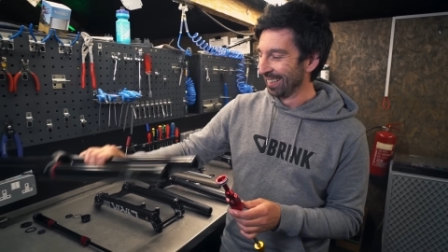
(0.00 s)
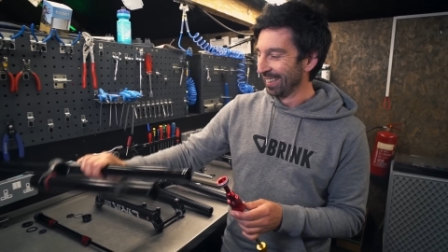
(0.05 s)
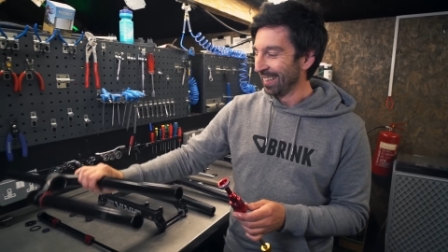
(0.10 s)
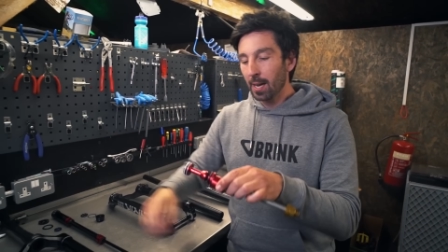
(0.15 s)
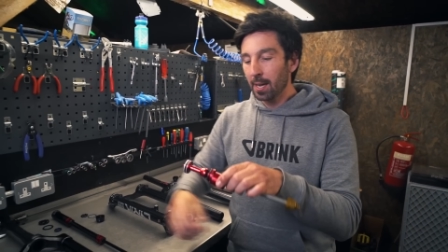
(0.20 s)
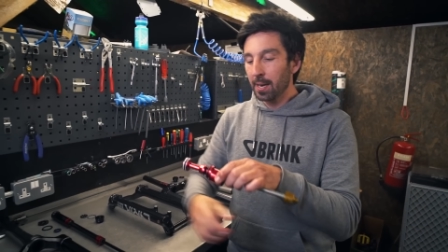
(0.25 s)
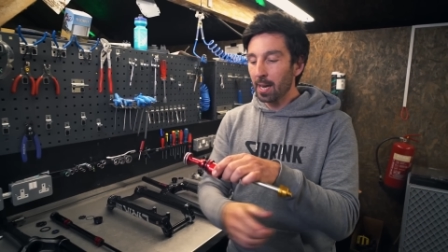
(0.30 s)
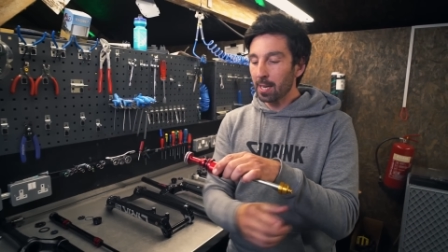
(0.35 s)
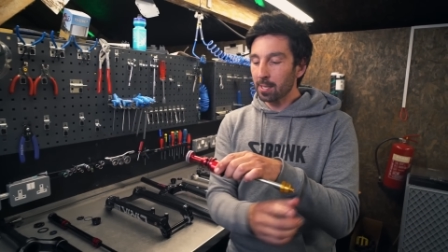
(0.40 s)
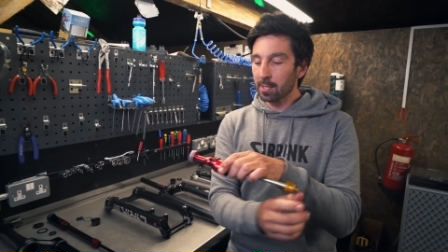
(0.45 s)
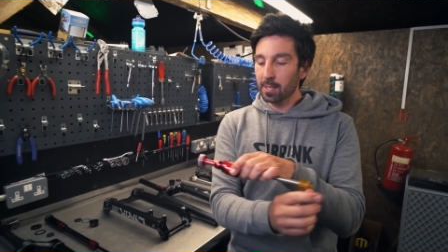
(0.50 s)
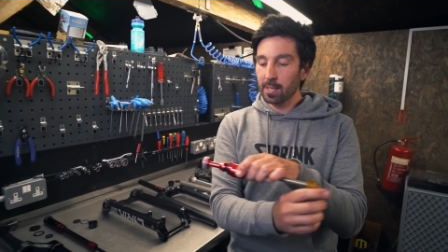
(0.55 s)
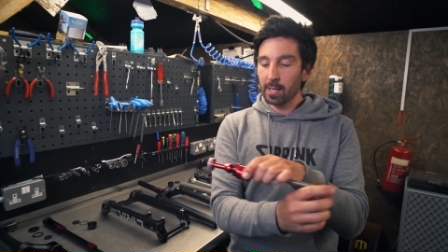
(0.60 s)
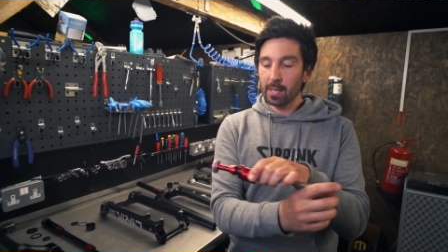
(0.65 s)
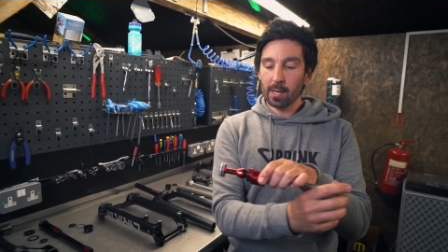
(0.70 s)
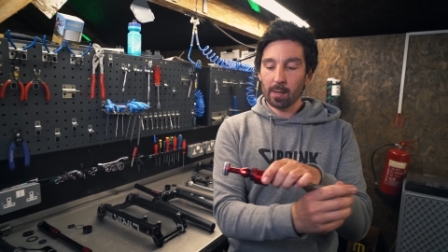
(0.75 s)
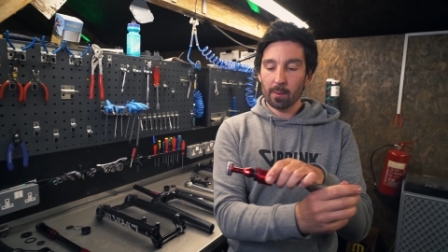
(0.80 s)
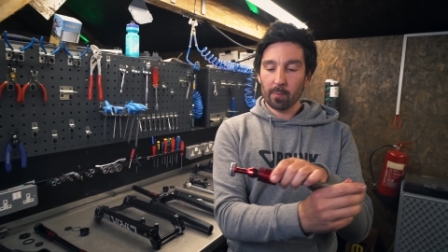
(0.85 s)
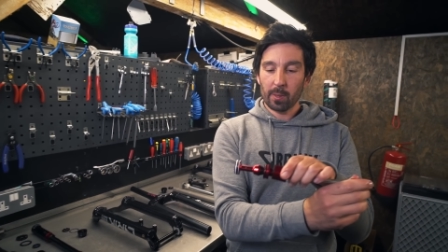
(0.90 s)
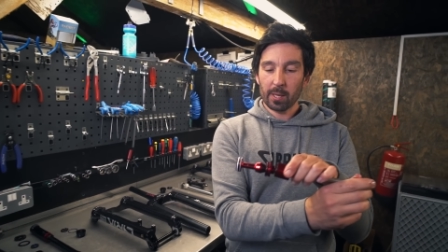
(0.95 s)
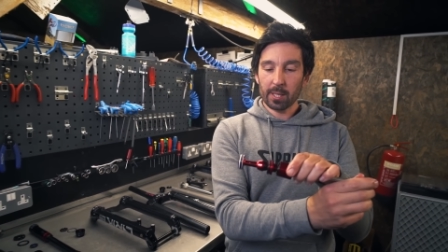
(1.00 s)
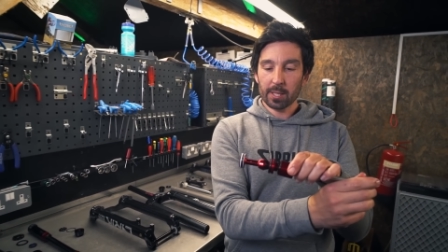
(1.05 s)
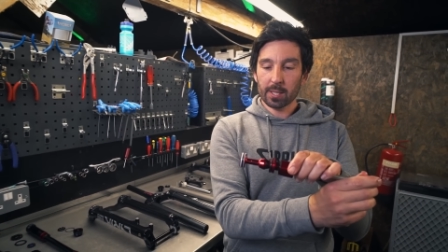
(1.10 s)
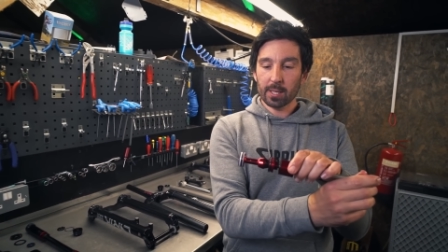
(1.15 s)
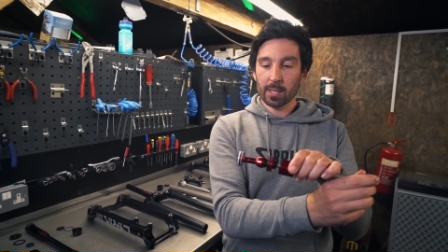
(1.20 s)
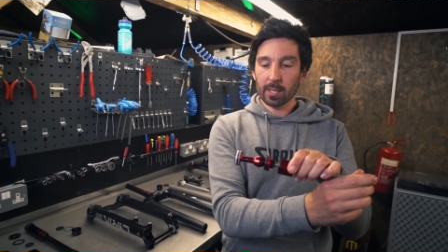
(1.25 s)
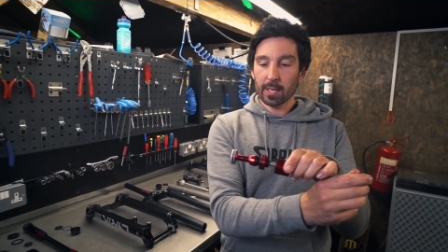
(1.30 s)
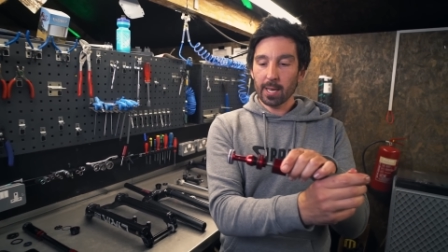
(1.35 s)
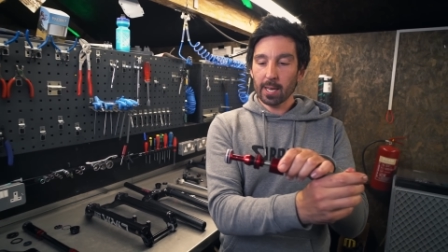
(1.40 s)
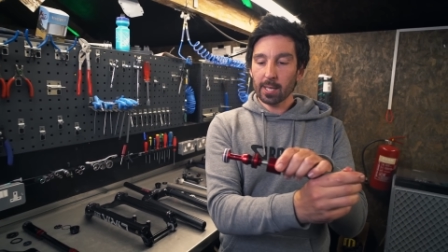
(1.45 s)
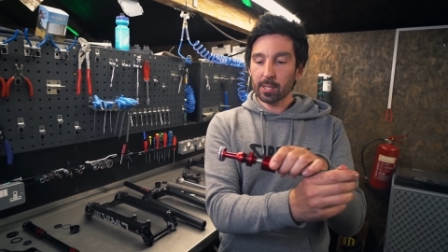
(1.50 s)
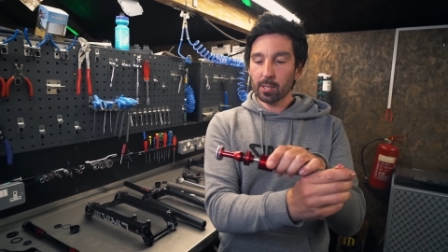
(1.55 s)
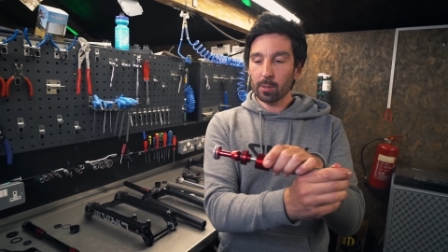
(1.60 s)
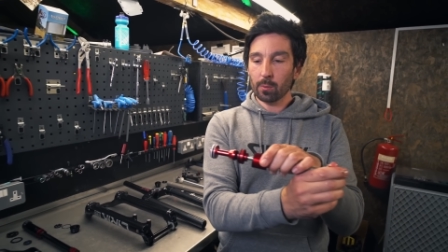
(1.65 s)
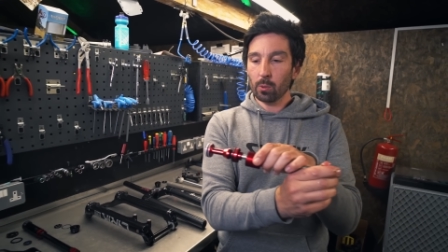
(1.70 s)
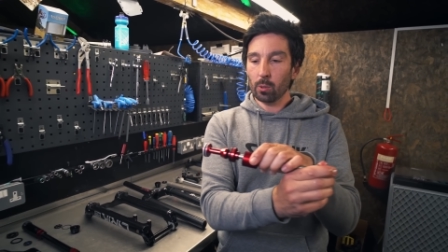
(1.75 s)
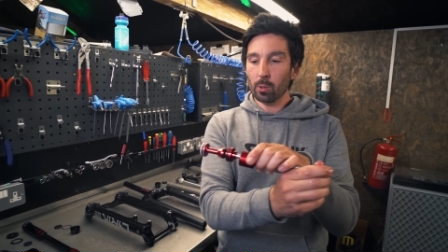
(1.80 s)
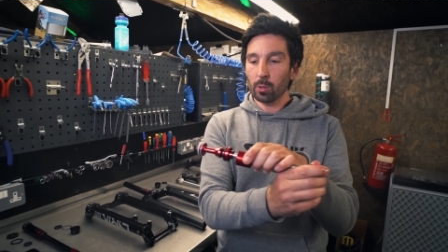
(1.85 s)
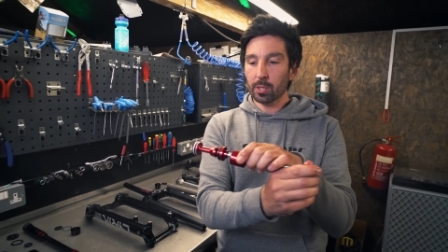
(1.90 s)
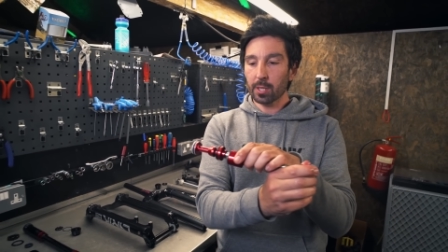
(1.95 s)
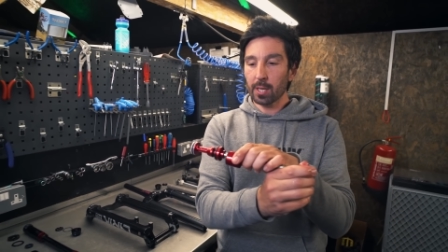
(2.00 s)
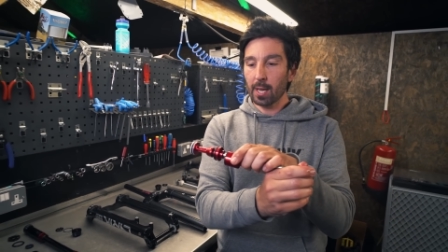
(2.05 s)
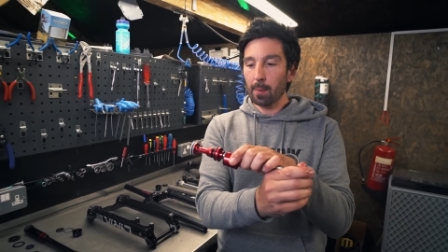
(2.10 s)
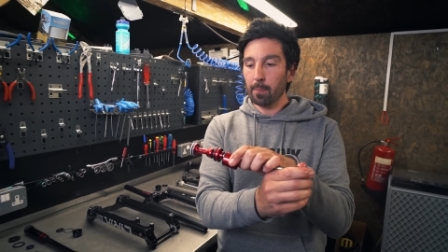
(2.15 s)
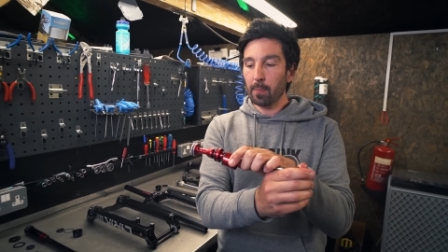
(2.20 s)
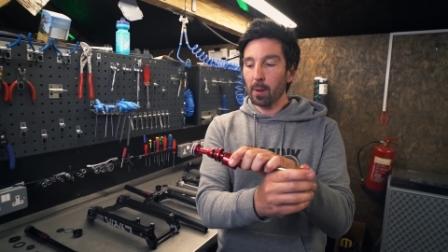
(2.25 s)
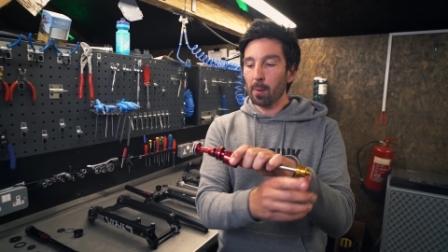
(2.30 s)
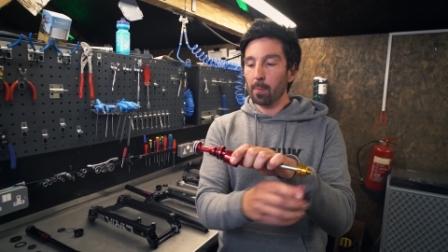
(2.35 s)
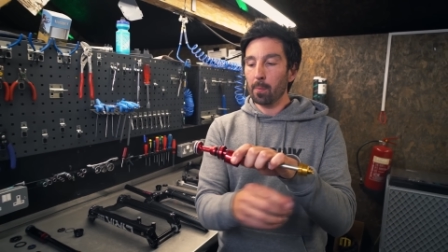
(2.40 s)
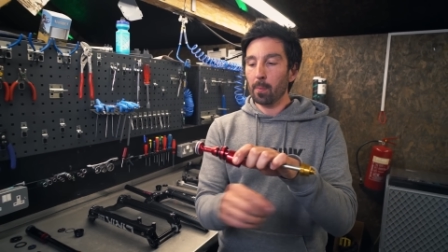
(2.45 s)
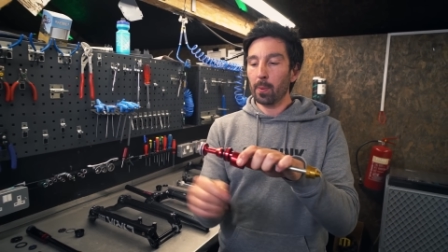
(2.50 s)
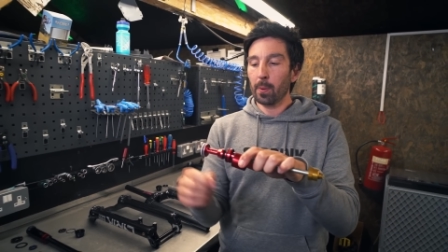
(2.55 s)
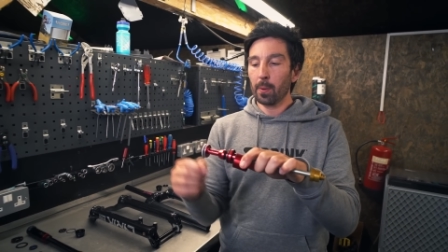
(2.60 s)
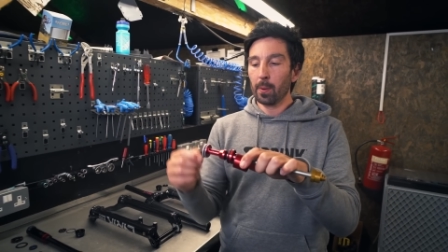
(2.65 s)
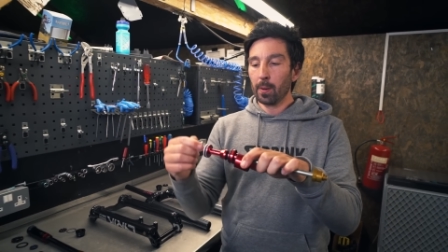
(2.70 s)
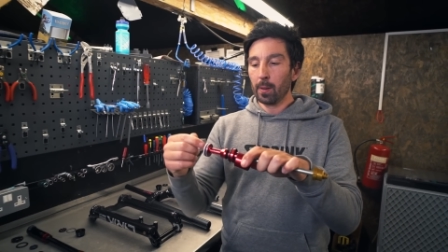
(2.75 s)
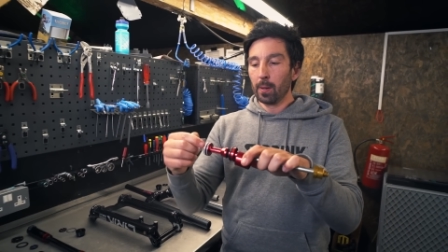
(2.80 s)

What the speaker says: And as the piston gets towards that bump,